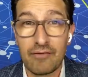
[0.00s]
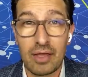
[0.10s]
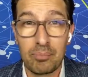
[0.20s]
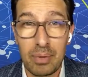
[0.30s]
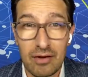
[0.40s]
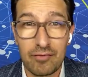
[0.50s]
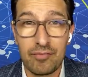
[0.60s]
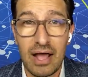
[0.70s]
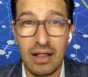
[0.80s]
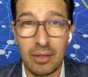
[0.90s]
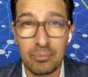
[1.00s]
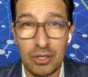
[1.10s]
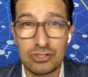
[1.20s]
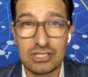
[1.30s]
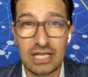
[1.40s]
If a pedophile
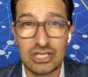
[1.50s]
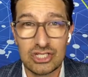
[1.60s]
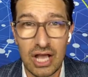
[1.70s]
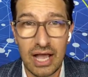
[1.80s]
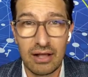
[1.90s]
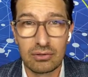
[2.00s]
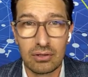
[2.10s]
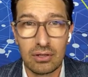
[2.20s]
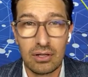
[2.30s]
abuses a child,